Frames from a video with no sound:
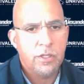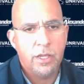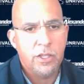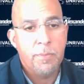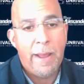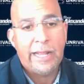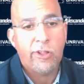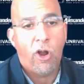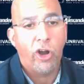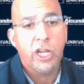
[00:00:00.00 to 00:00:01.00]
you'd
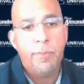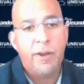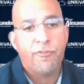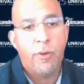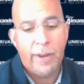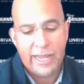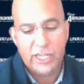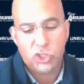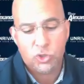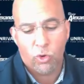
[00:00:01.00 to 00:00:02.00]
make the argument from a
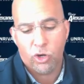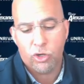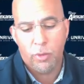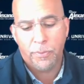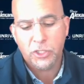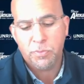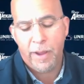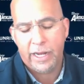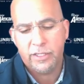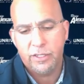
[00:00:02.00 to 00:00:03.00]
historical
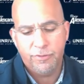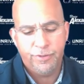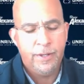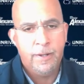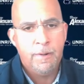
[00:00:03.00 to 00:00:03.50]
perspective,